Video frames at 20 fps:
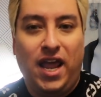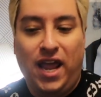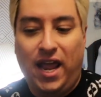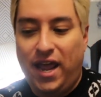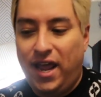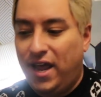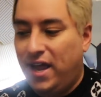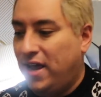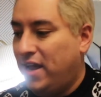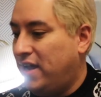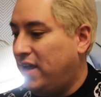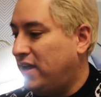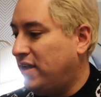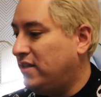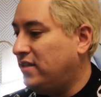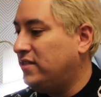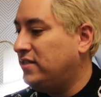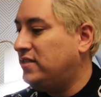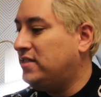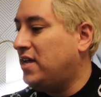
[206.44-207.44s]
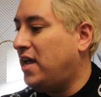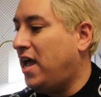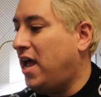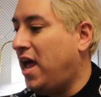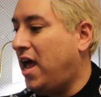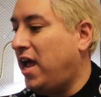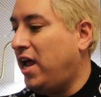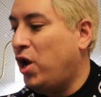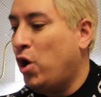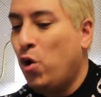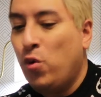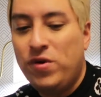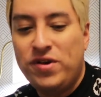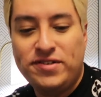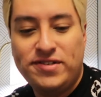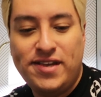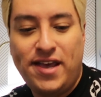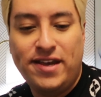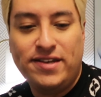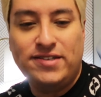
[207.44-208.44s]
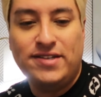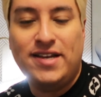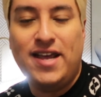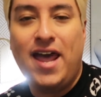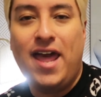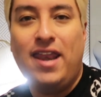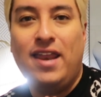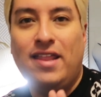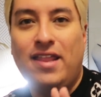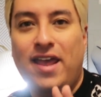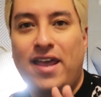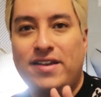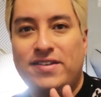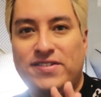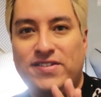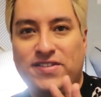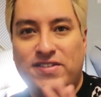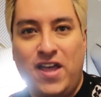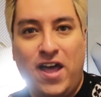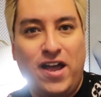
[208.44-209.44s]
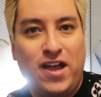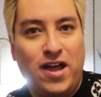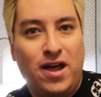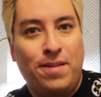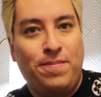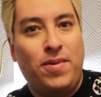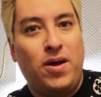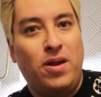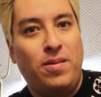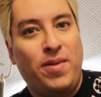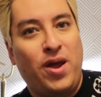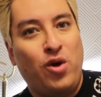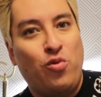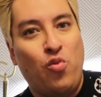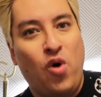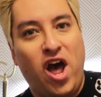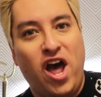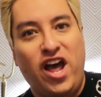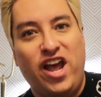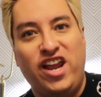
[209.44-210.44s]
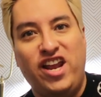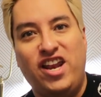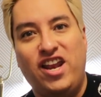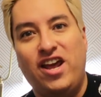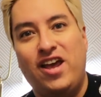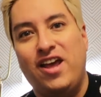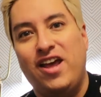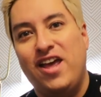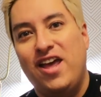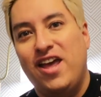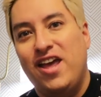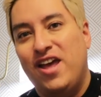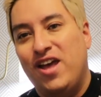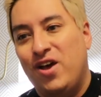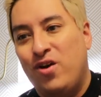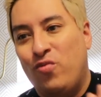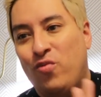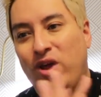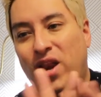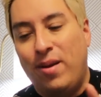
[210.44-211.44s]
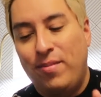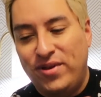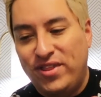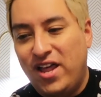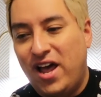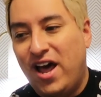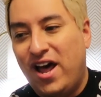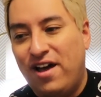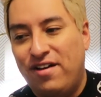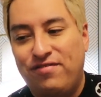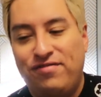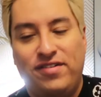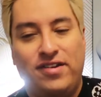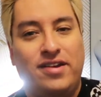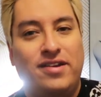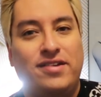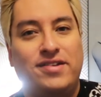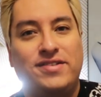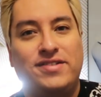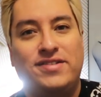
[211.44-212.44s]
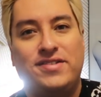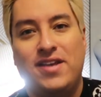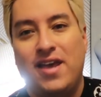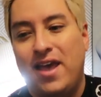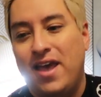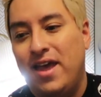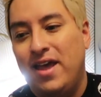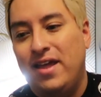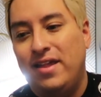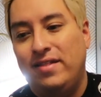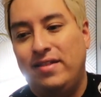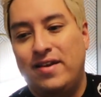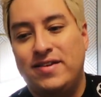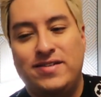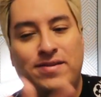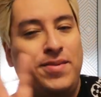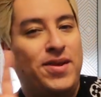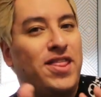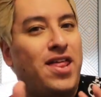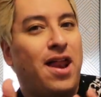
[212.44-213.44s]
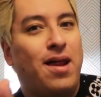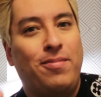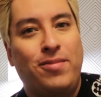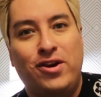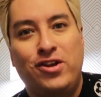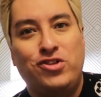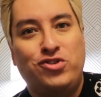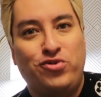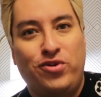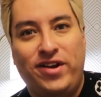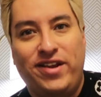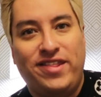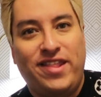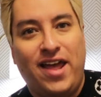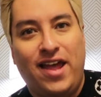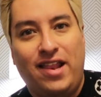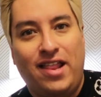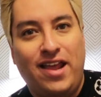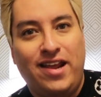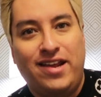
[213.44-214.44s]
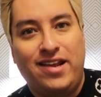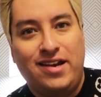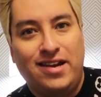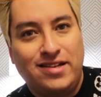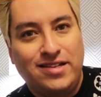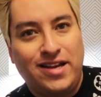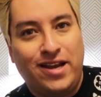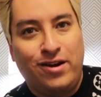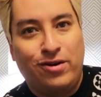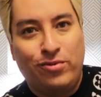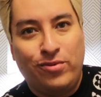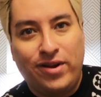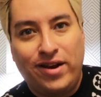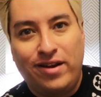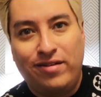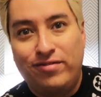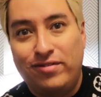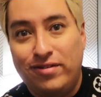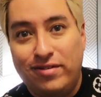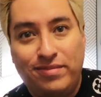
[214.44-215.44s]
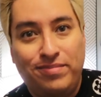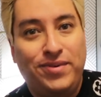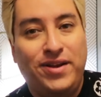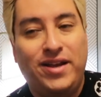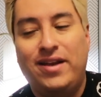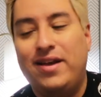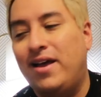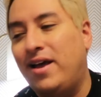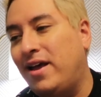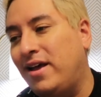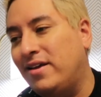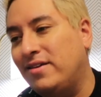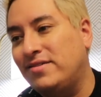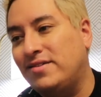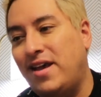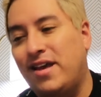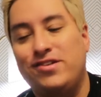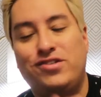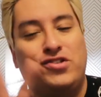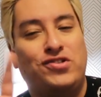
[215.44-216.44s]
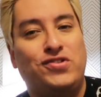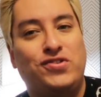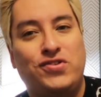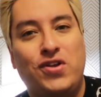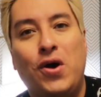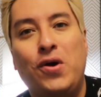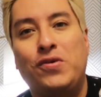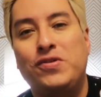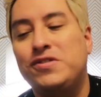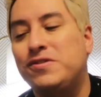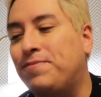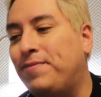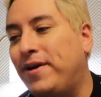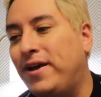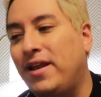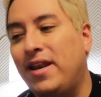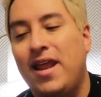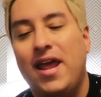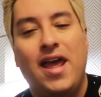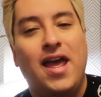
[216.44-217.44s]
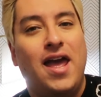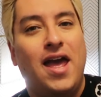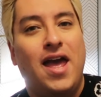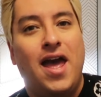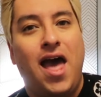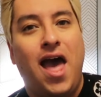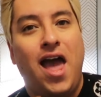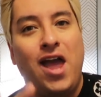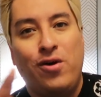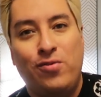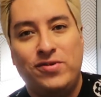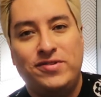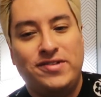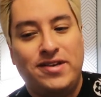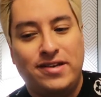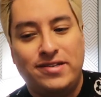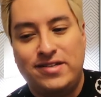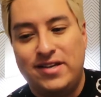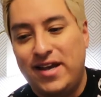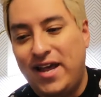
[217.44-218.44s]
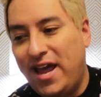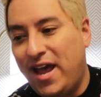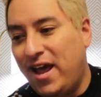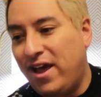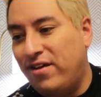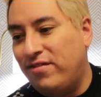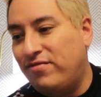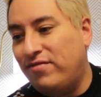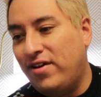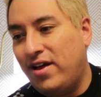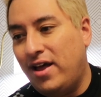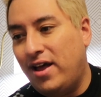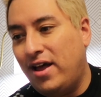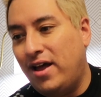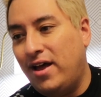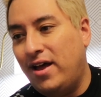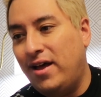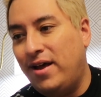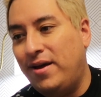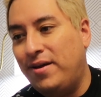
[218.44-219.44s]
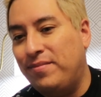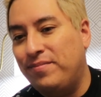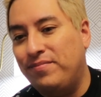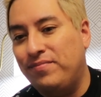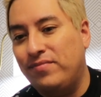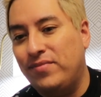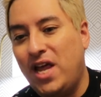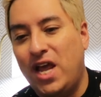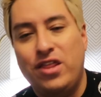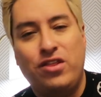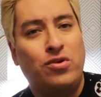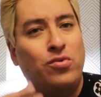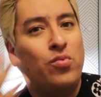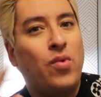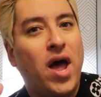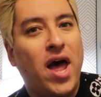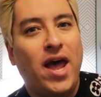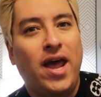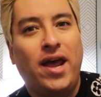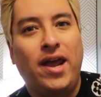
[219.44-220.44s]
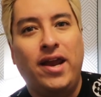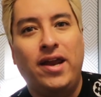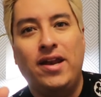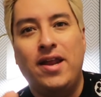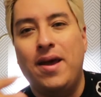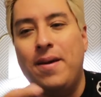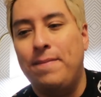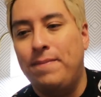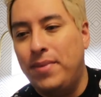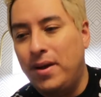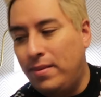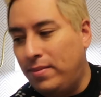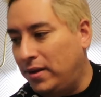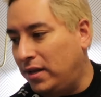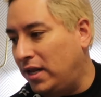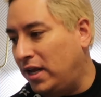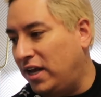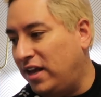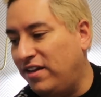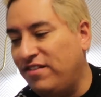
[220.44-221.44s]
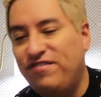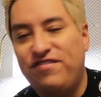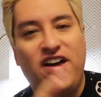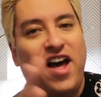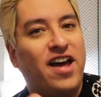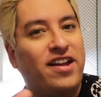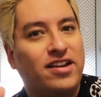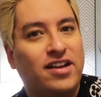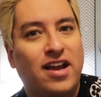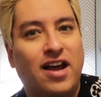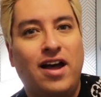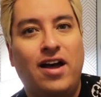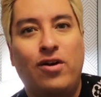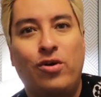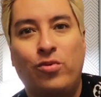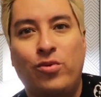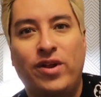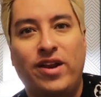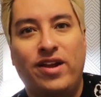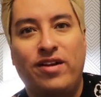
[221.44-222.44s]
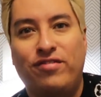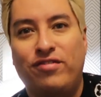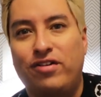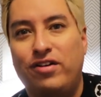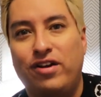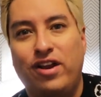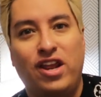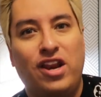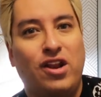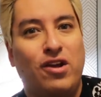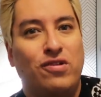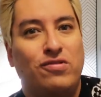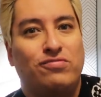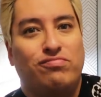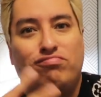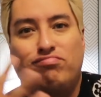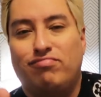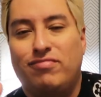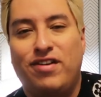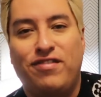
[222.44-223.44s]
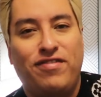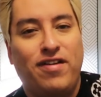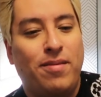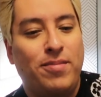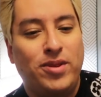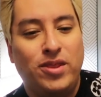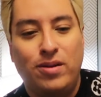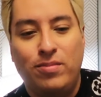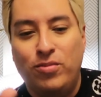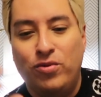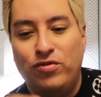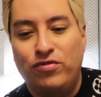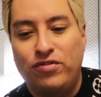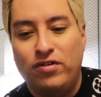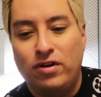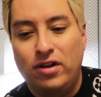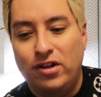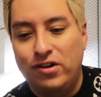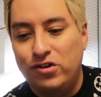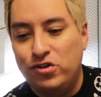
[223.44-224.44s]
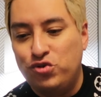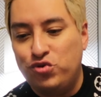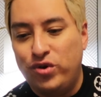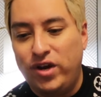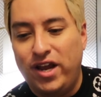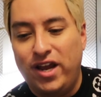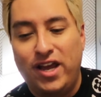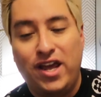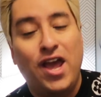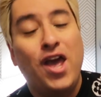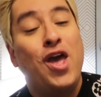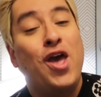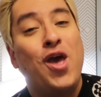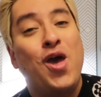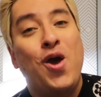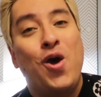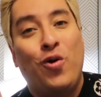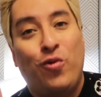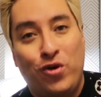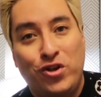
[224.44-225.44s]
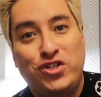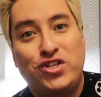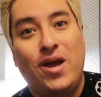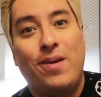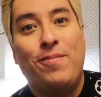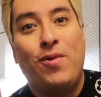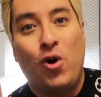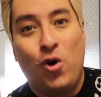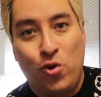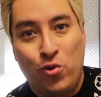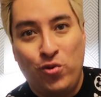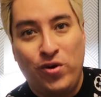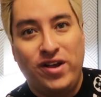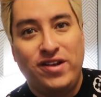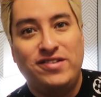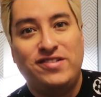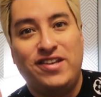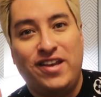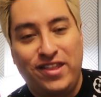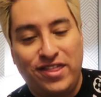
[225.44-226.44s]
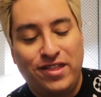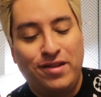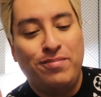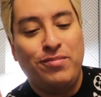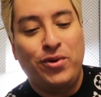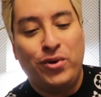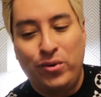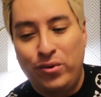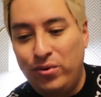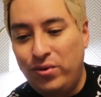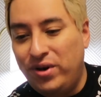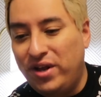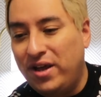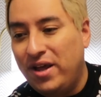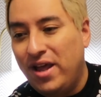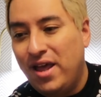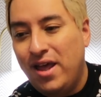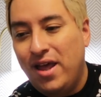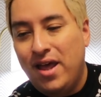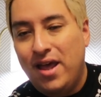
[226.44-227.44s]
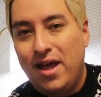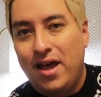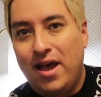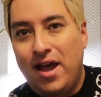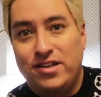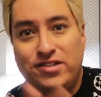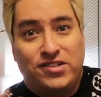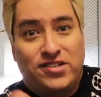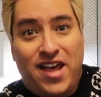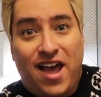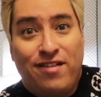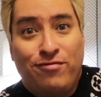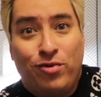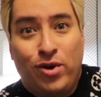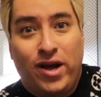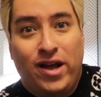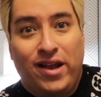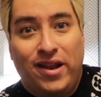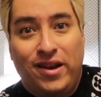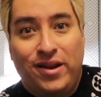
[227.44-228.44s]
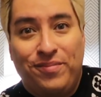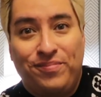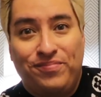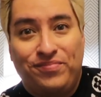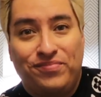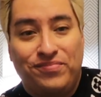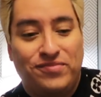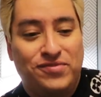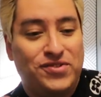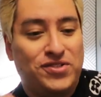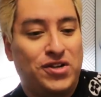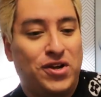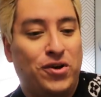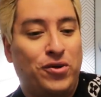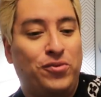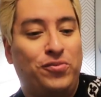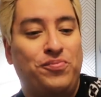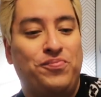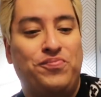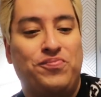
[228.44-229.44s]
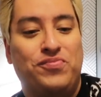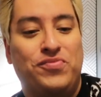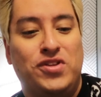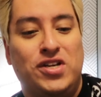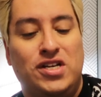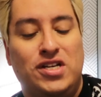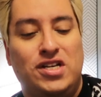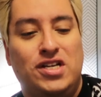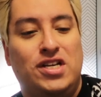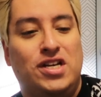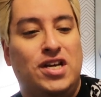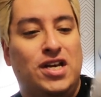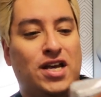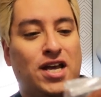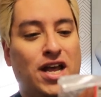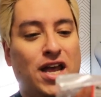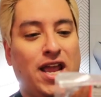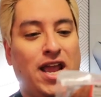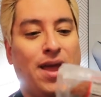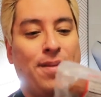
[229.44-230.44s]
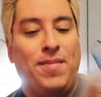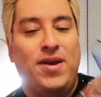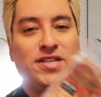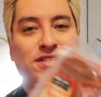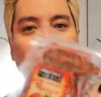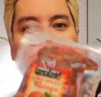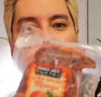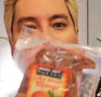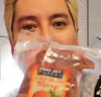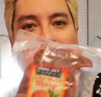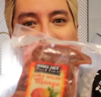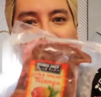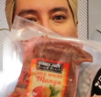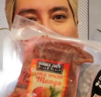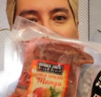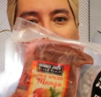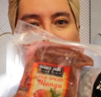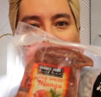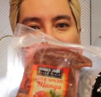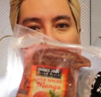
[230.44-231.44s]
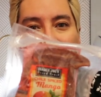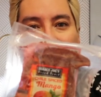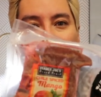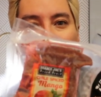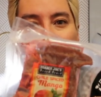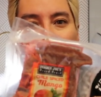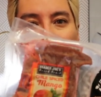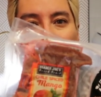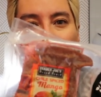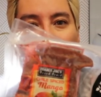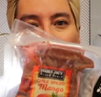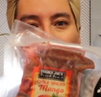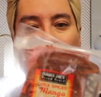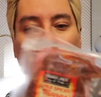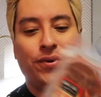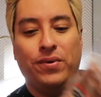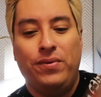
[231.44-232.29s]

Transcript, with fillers: And I always like to kind of like stock up on my wine when I'm in the office. Doesn't mean that I'm gonna drink that like in a day or whatever because I just don't, but I always like to have um, either wine, bubbly, vodka, or whatever, you know, if I'm in the mood for a little drink, which I'm always in the mood. I just have one. So I got myself some snacks too.